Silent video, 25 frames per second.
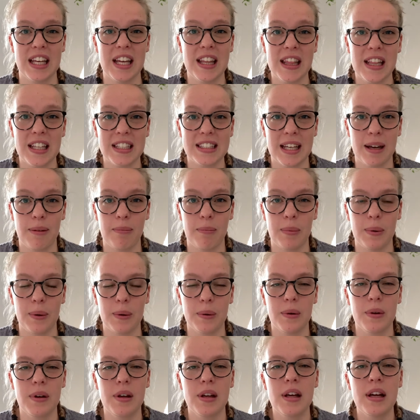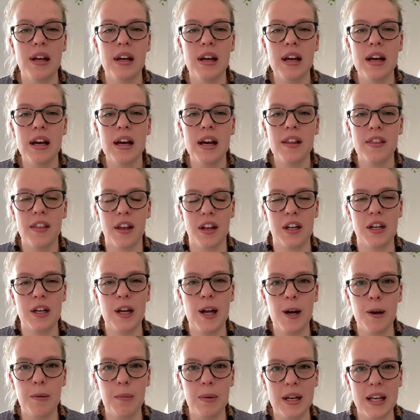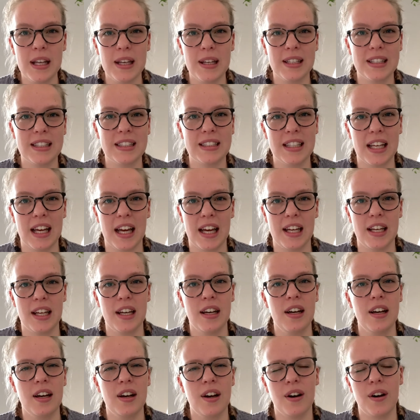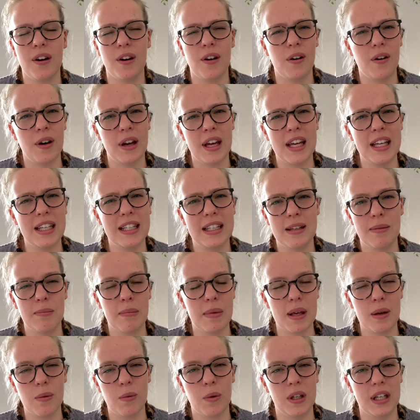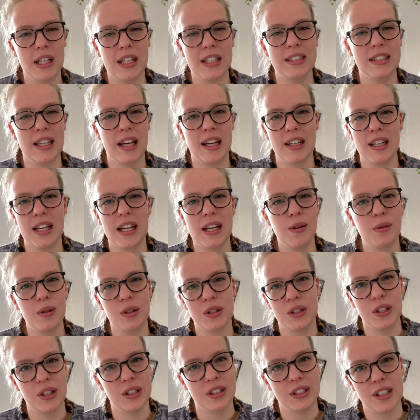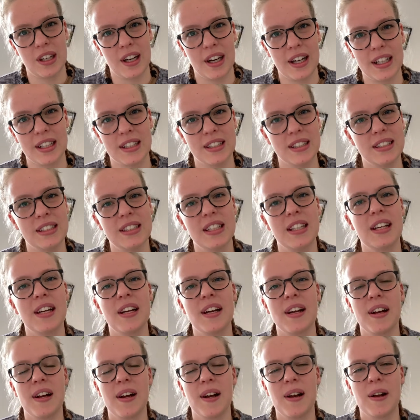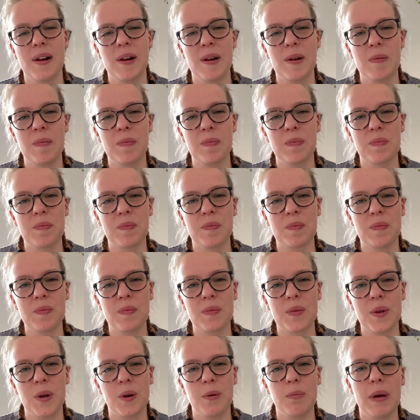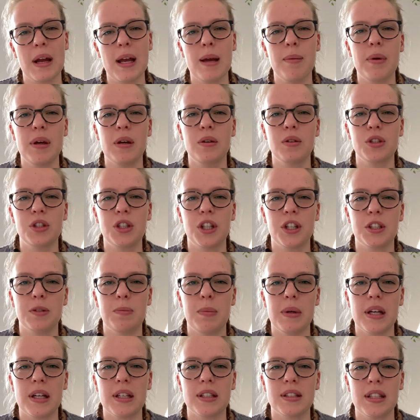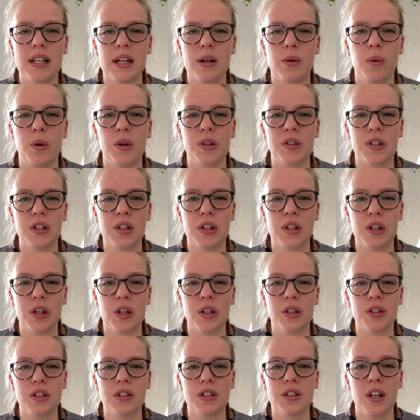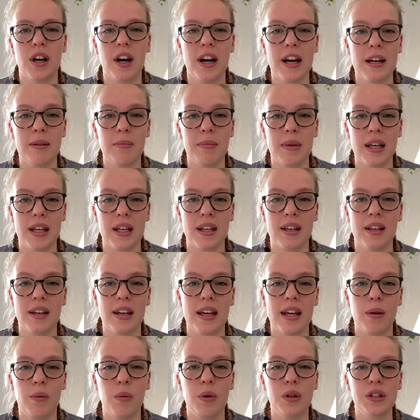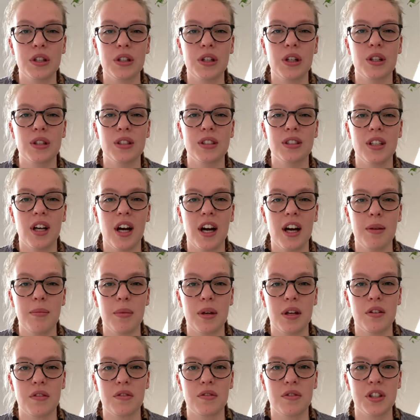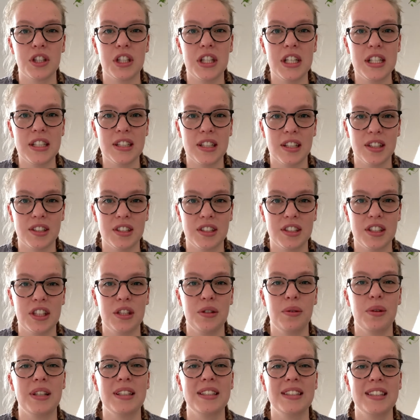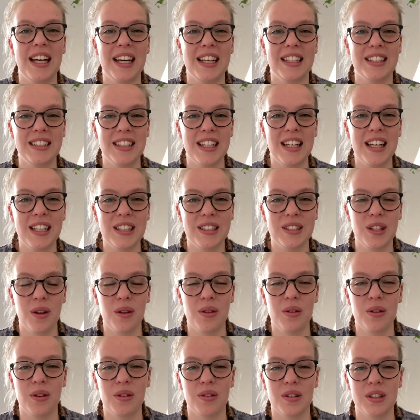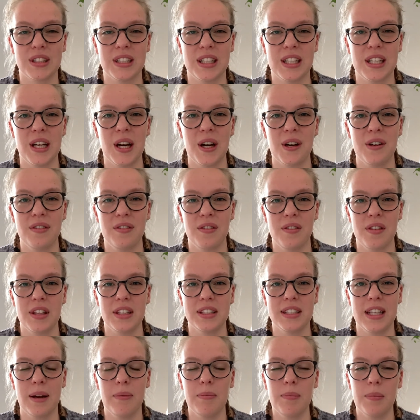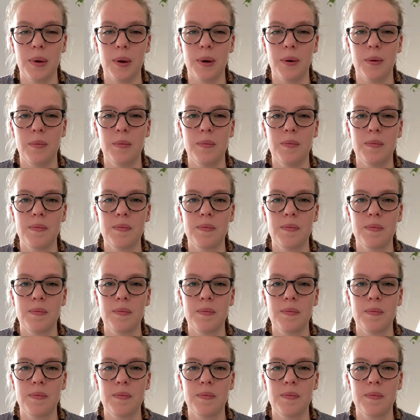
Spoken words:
in the temple, that nobody could say, oh, he didn't mean what he said, he was just tired. Or maybe it was just because it wasn't God's timing. It wasn't God's timing for Jesus to assess his authority over the temple.